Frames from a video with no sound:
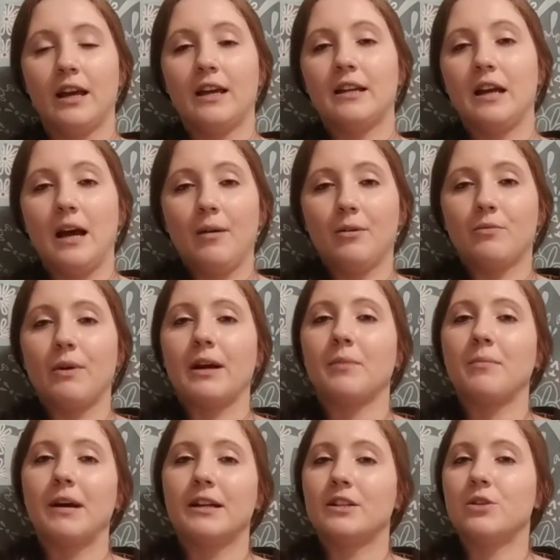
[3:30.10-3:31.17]
And I would
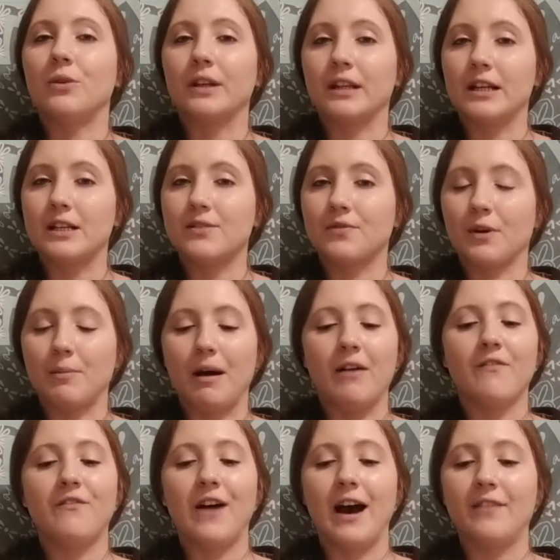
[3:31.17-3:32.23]
recommend doing this for
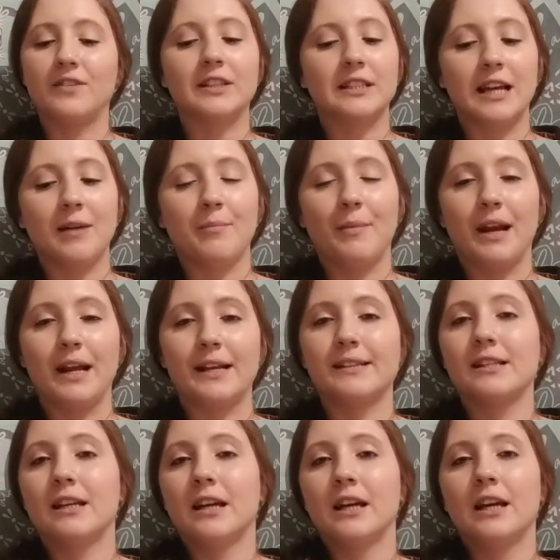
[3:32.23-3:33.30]
about 5 to 10
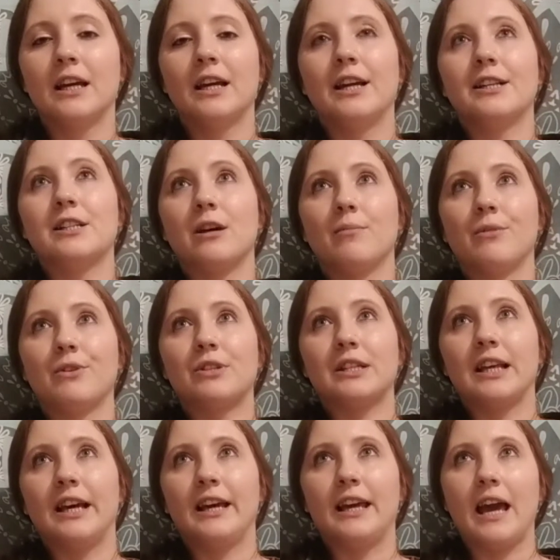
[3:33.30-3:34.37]
minutes. It's
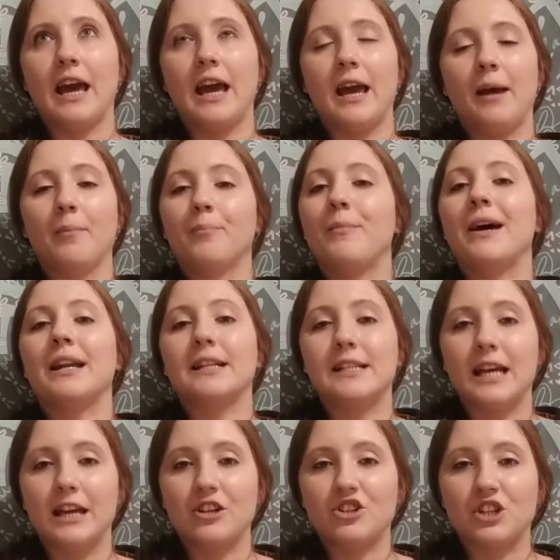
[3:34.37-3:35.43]
almost like a
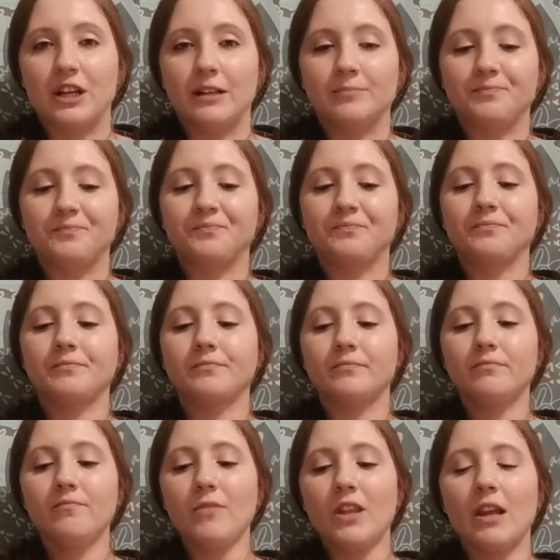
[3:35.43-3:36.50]
meditation.
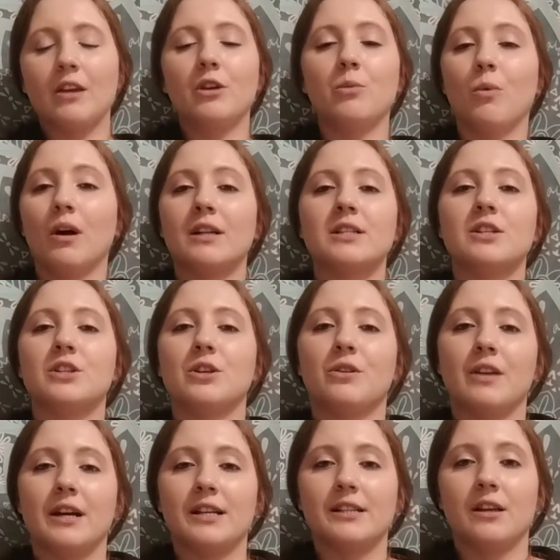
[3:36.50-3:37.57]
You want to do
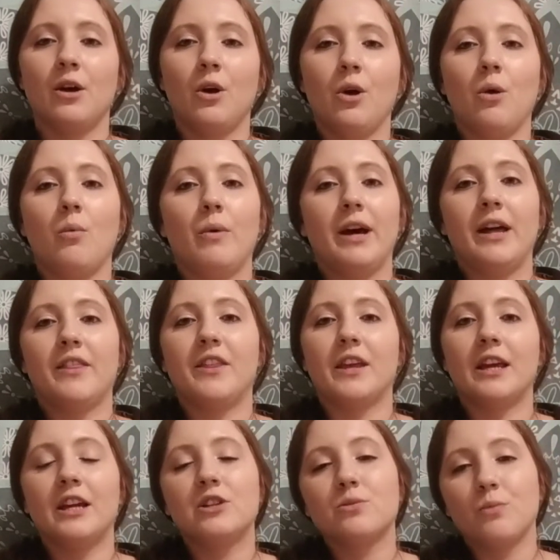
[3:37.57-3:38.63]
this with
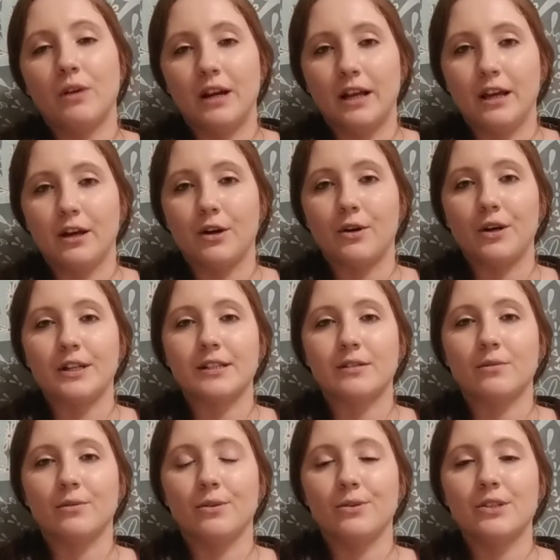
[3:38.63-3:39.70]
each one of your
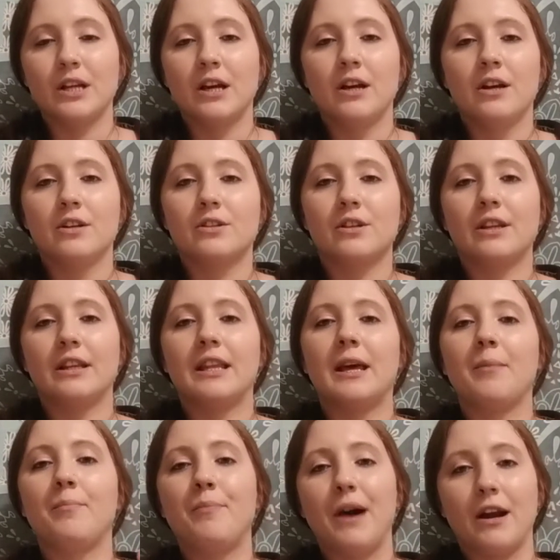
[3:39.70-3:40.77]
crystals so that
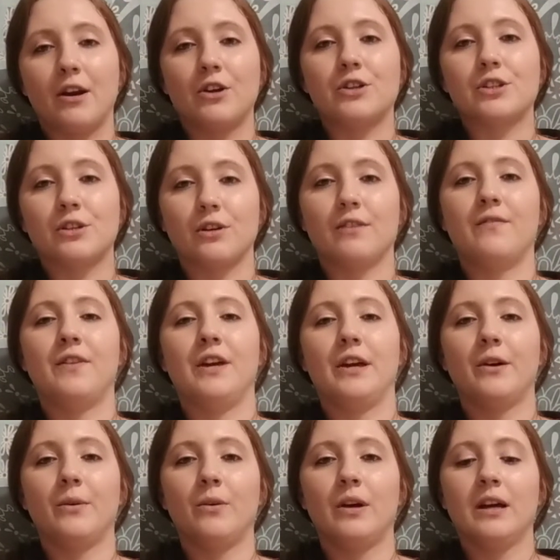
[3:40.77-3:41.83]
they better serve
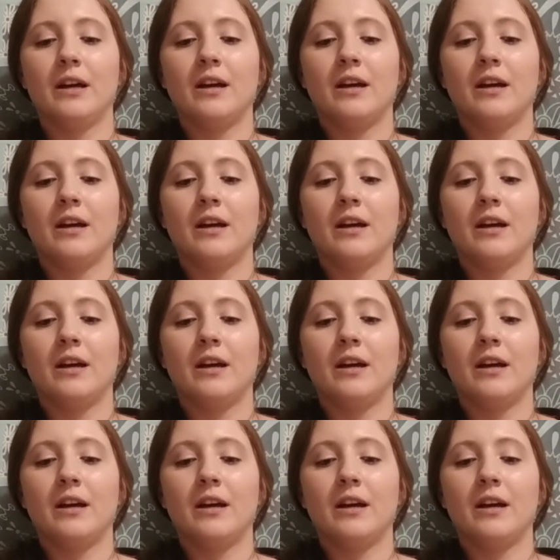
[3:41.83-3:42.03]
you.